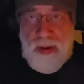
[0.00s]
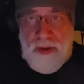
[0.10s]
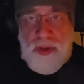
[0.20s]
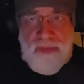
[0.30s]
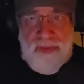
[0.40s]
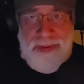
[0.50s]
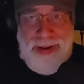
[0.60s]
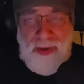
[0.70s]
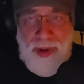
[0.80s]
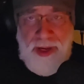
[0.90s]
So you
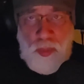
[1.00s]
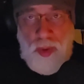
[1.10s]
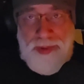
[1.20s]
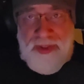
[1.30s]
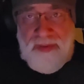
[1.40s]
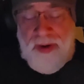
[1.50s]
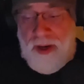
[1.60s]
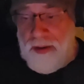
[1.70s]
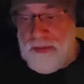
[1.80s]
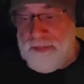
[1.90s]
found out about your woman's
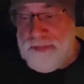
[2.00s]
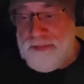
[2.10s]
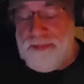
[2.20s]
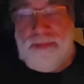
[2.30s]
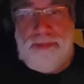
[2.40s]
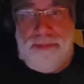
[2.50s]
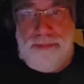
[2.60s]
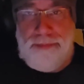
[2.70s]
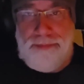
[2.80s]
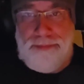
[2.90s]
affair.
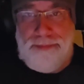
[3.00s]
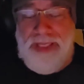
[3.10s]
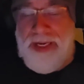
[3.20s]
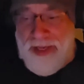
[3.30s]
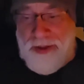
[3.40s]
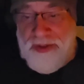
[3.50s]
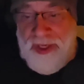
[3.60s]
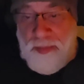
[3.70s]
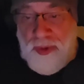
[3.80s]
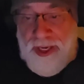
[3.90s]
And now you're
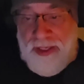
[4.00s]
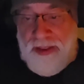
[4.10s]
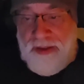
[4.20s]
separated,